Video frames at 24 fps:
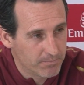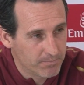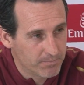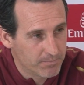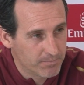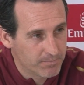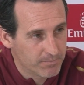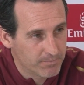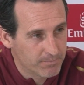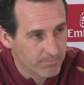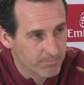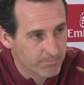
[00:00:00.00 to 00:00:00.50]

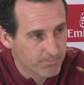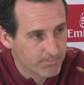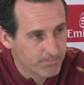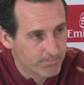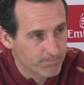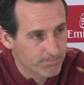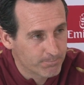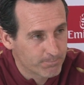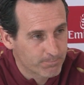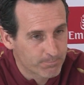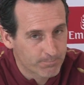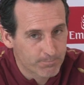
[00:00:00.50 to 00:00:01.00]

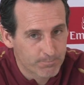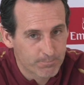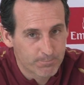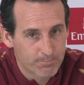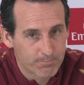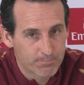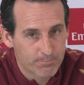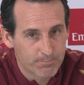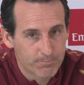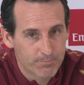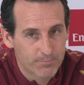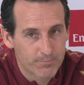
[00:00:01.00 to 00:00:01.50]

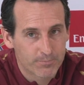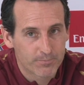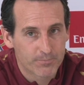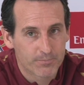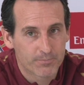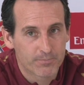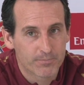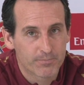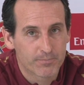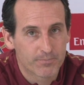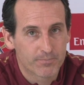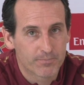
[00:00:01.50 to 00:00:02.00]

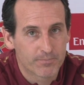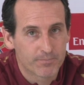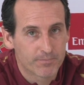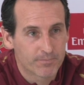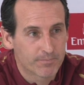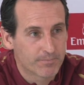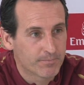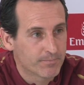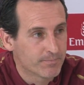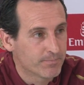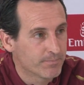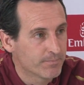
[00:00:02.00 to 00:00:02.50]

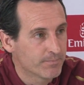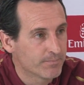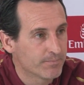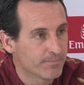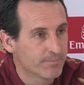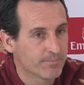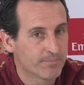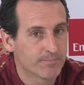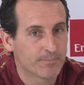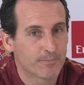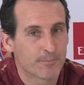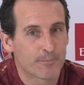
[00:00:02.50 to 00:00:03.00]

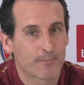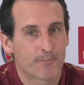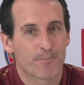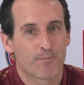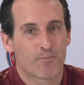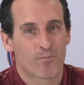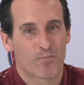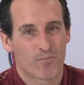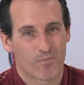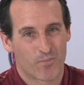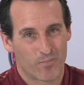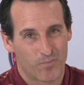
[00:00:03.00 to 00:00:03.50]

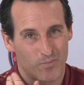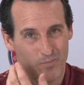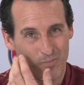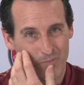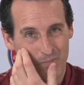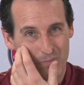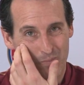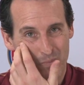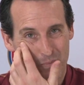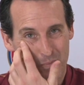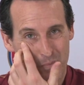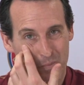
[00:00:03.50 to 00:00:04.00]

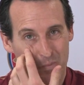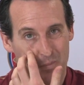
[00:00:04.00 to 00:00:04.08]
Nothing is said.